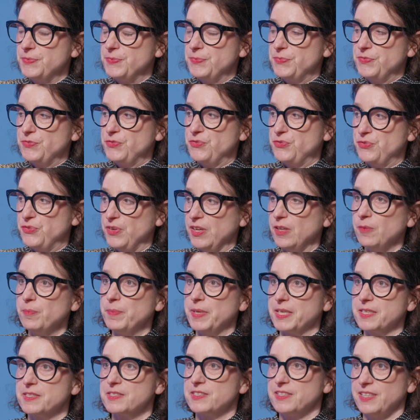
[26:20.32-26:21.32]

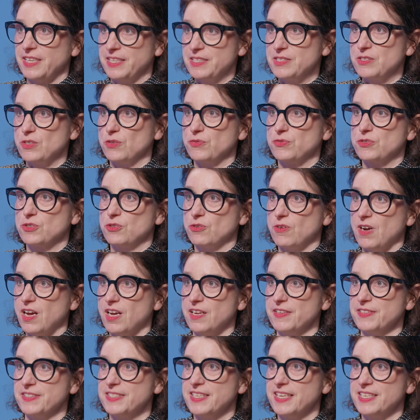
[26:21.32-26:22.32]
filming states of
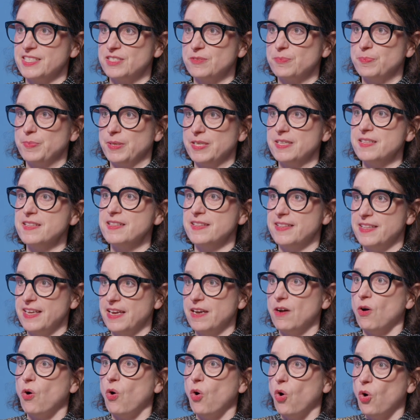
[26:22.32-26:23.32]
trance has been
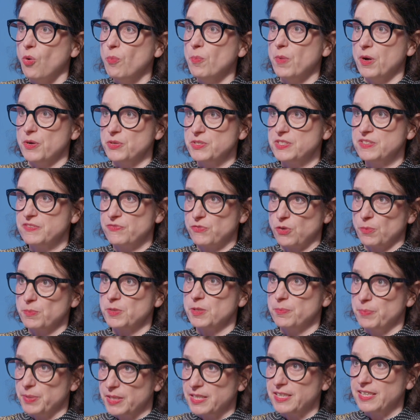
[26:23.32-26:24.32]
there almost from
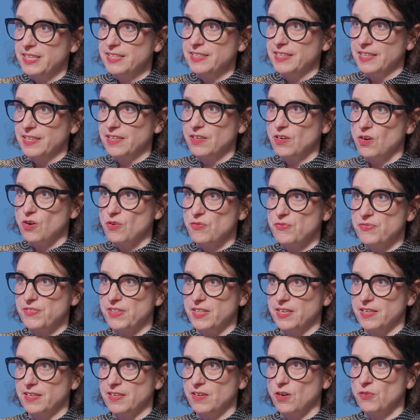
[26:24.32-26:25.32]
the beginning of
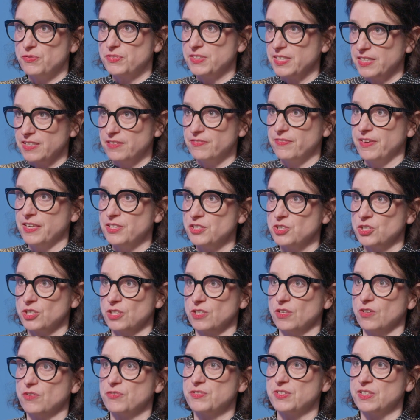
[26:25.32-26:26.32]
the
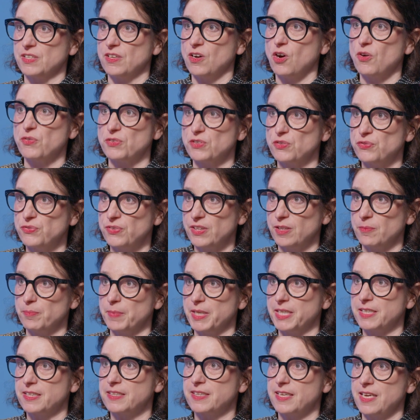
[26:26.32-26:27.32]
invention of the
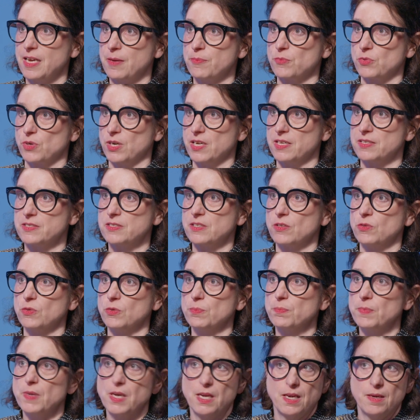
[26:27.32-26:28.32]
filmic camera.
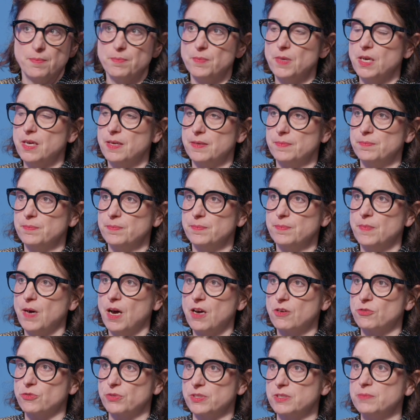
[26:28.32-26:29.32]
So
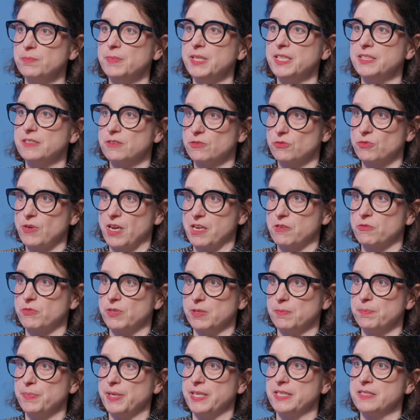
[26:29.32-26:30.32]
Margaret Mead and
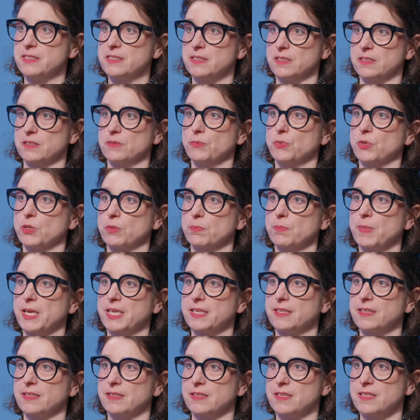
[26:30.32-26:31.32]
Gregory Bateson were
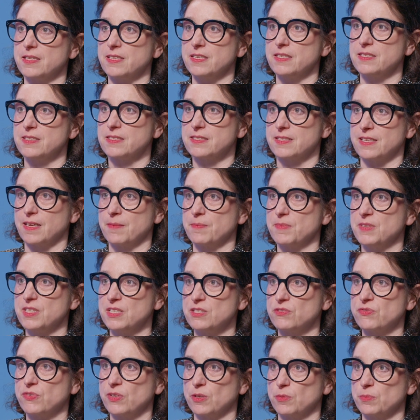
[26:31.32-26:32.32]
making these
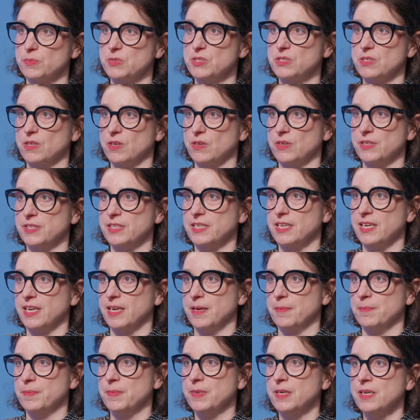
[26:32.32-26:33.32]
films on
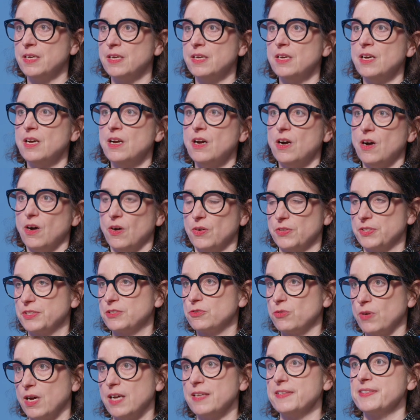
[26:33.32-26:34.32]

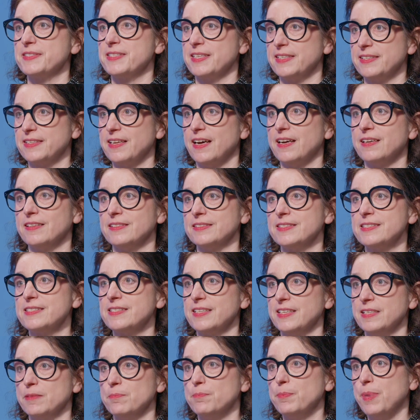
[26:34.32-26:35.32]
trance and dance
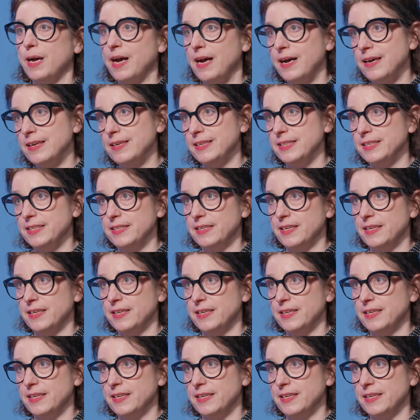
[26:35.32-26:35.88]
in Bali,